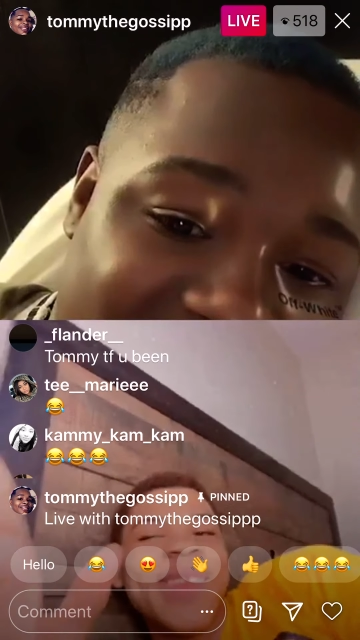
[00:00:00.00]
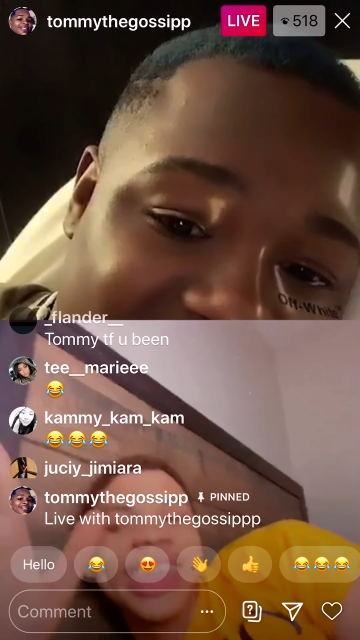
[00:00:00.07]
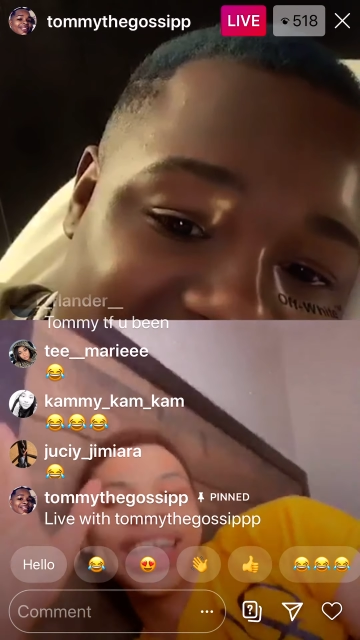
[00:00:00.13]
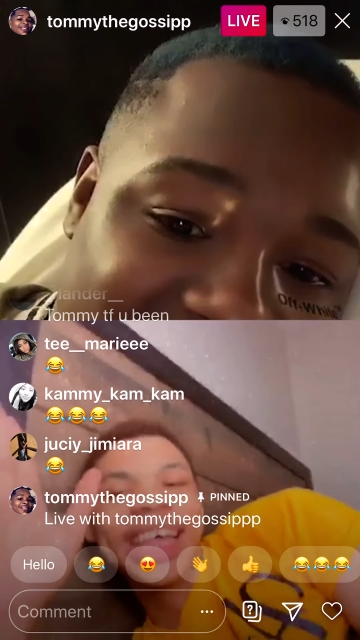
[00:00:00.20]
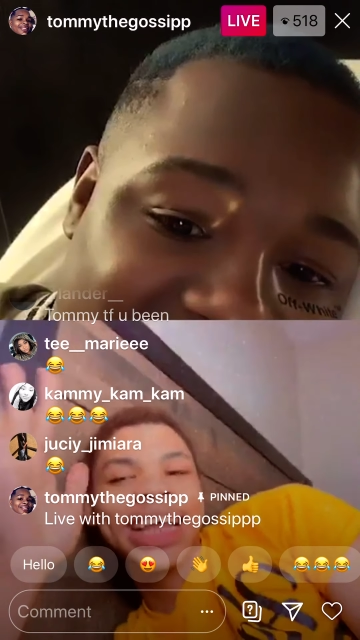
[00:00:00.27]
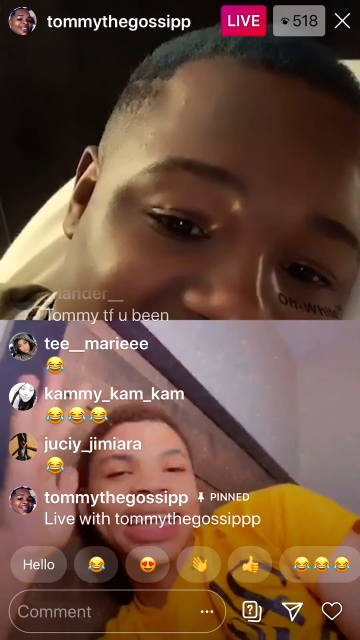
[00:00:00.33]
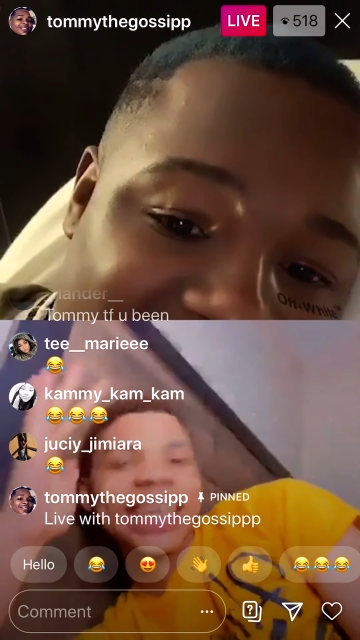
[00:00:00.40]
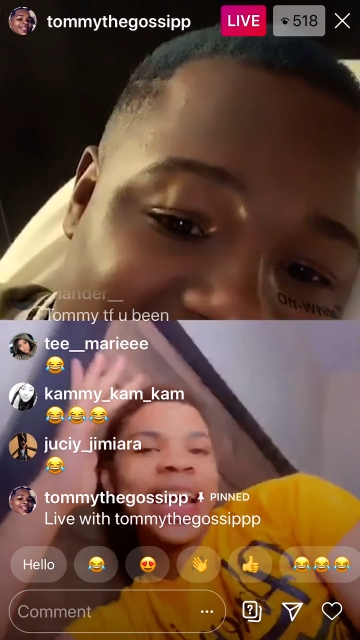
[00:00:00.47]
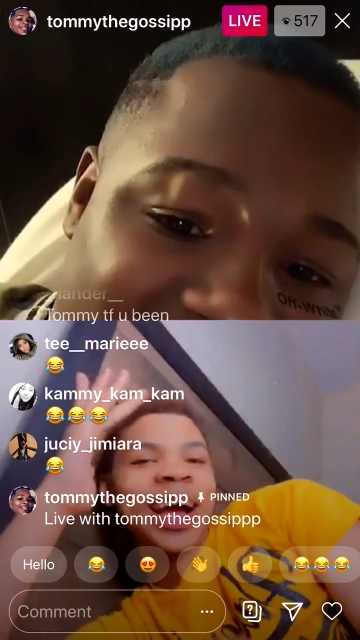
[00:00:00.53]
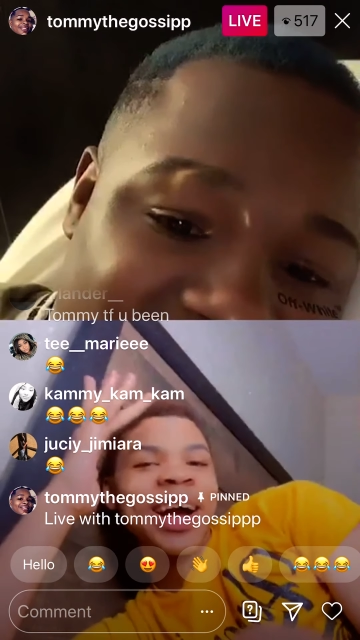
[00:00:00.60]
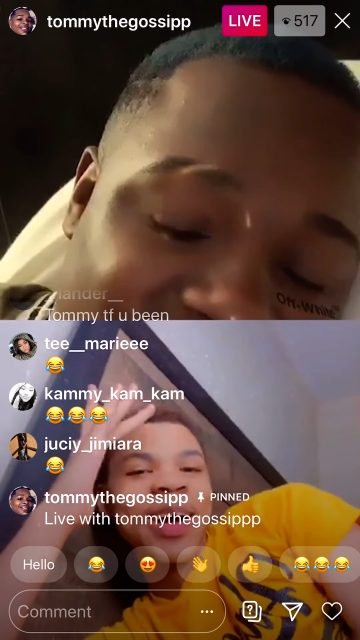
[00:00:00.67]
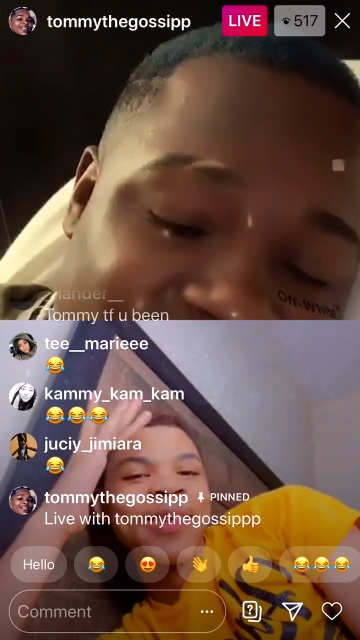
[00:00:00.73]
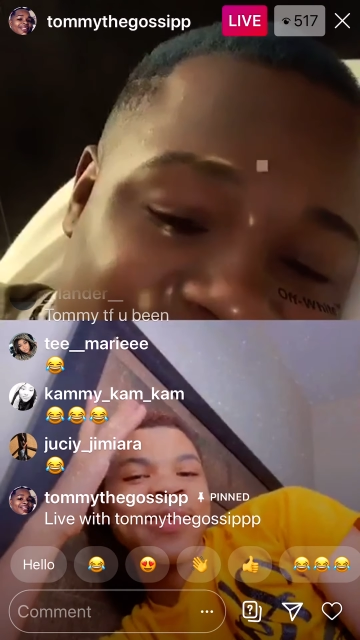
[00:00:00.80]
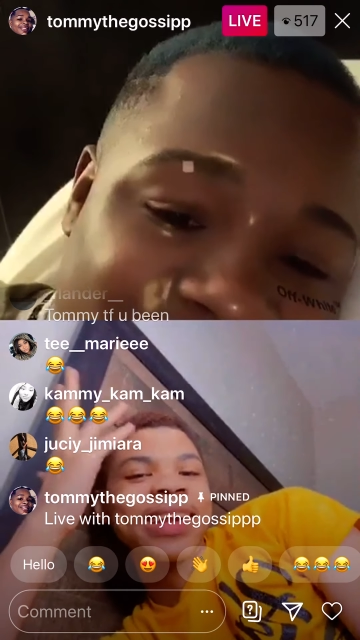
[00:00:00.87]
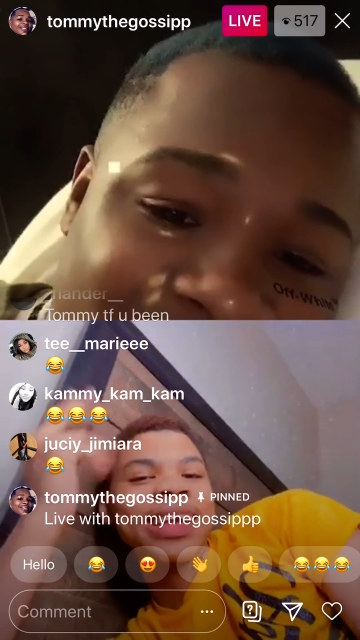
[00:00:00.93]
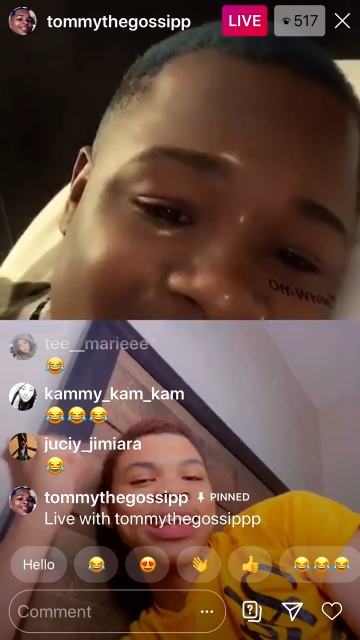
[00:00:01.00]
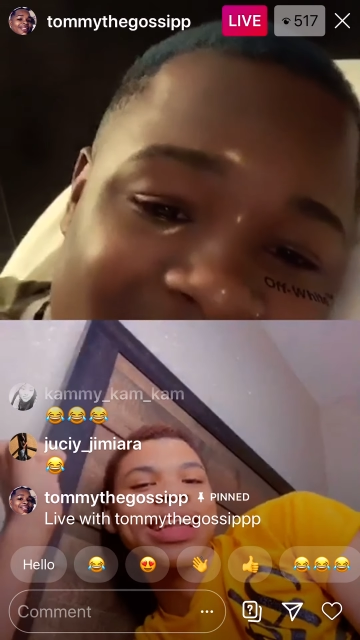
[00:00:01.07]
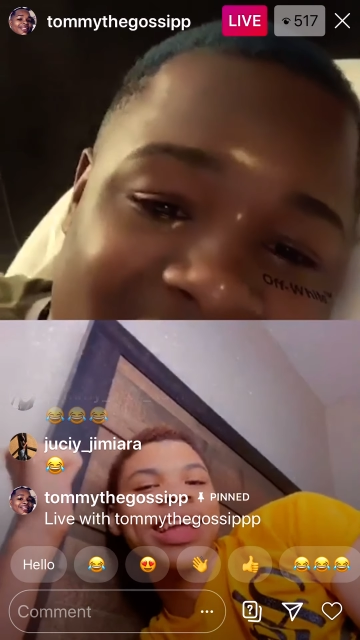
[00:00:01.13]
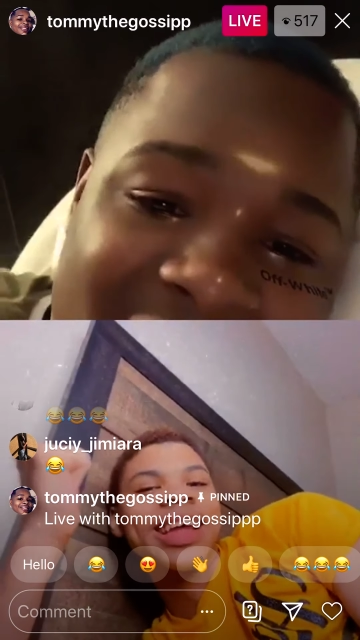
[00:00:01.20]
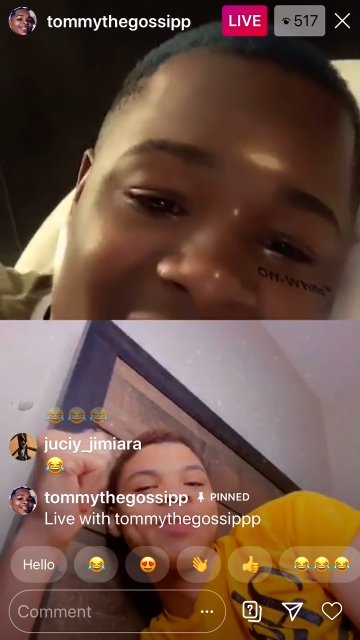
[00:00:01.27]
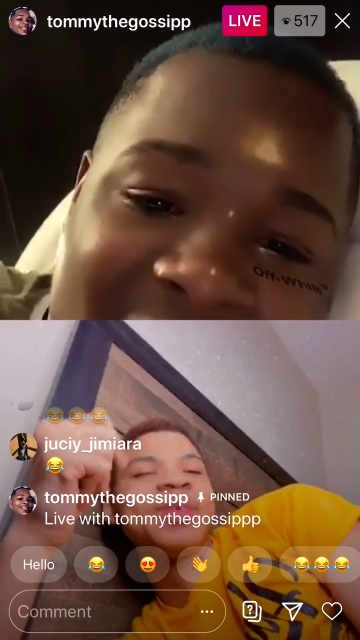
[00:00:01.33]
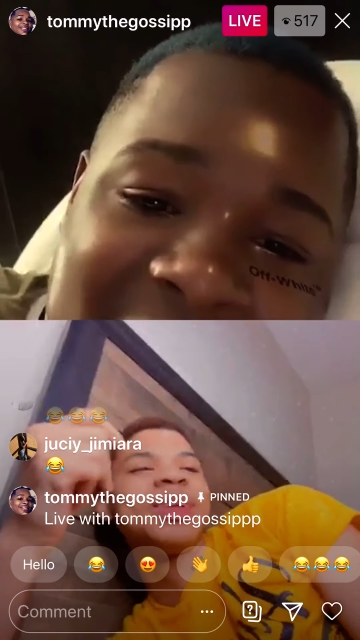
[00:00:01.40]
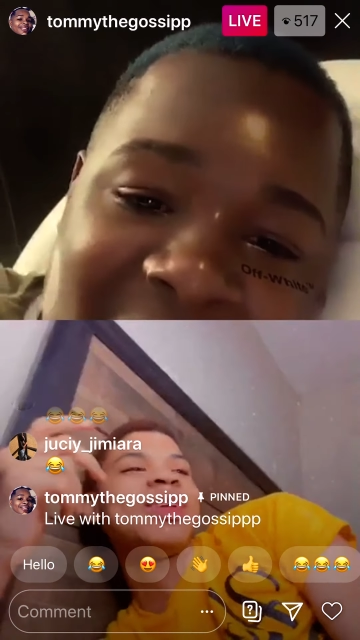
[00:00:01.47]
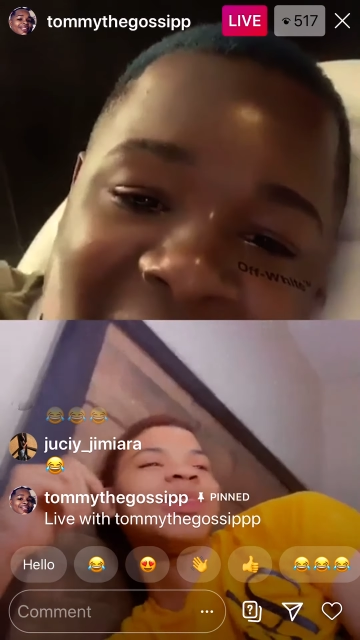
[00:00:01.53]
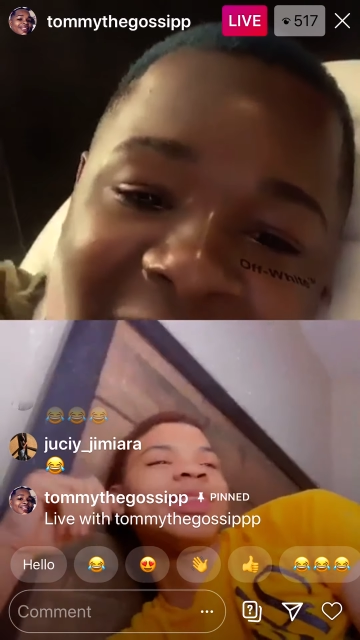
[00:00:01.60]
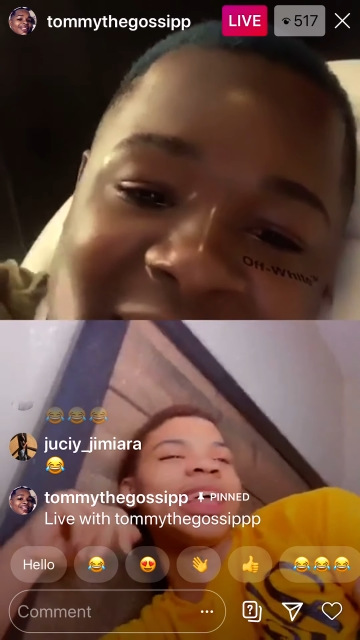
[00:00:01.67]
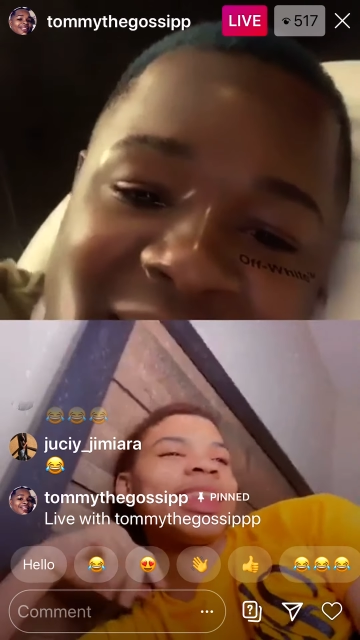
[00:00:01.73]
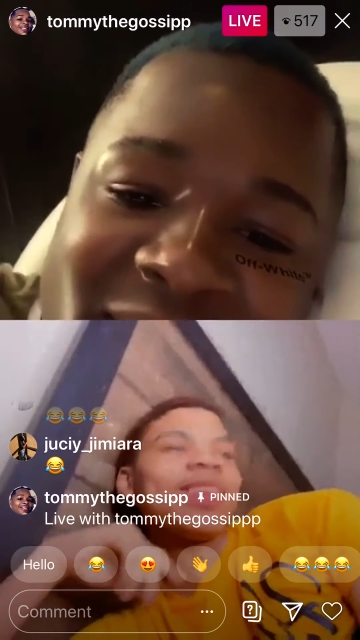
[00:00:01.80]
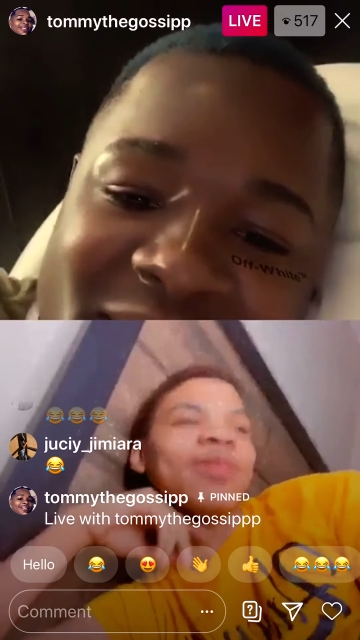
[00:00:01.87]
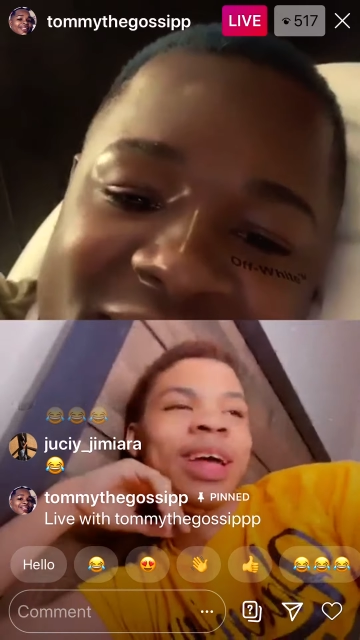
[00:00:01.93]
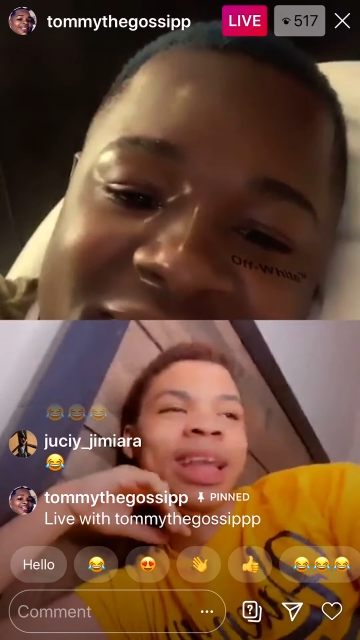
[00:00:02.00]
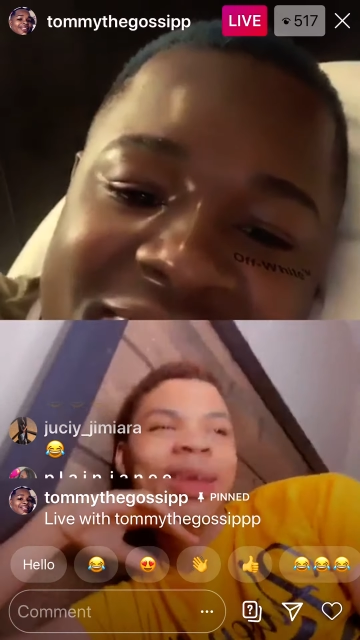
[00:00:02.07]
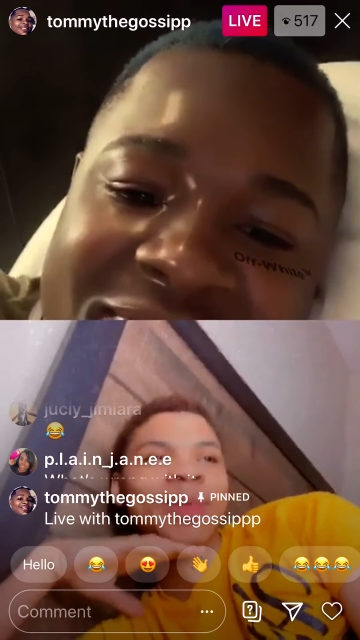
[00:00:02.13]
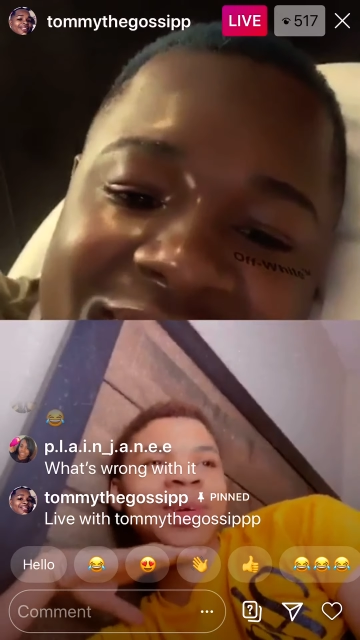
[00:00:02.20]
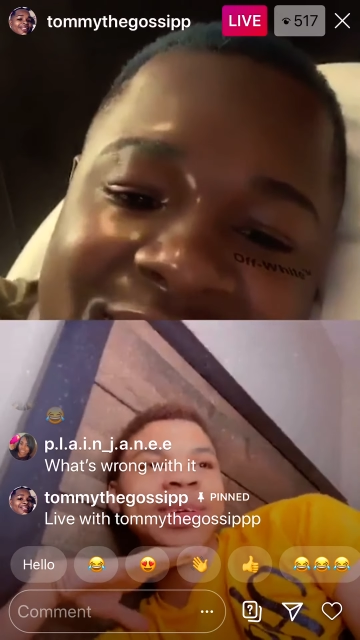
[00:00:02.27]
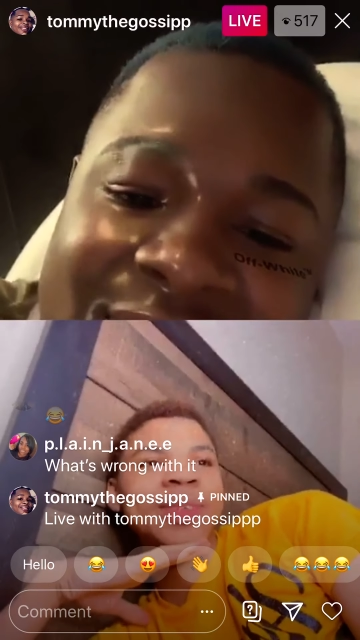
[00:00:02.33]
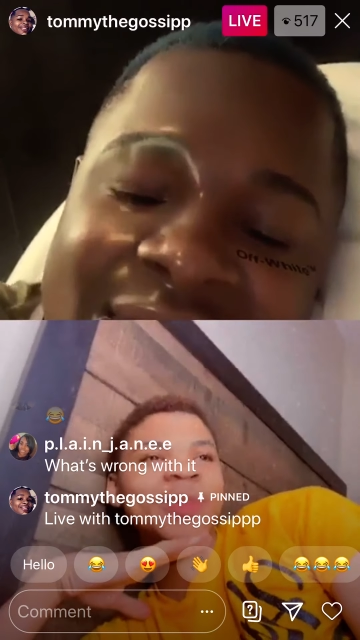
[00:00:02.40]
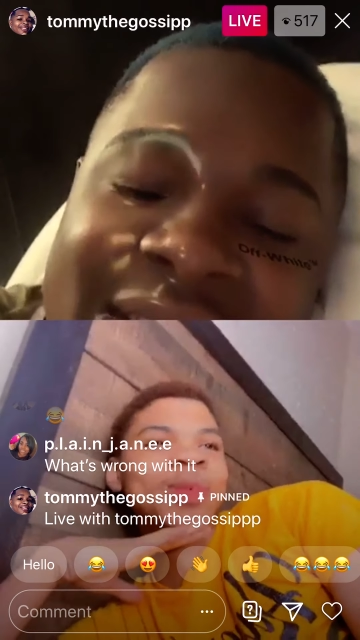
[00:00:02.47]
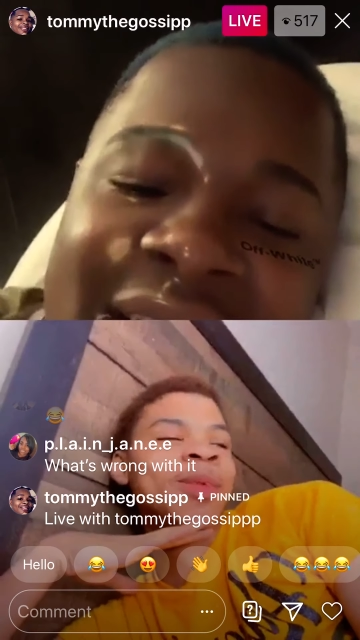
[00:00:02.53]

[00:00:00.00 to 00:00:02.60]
but like now I'm trying to tell, but you was like the ballet person.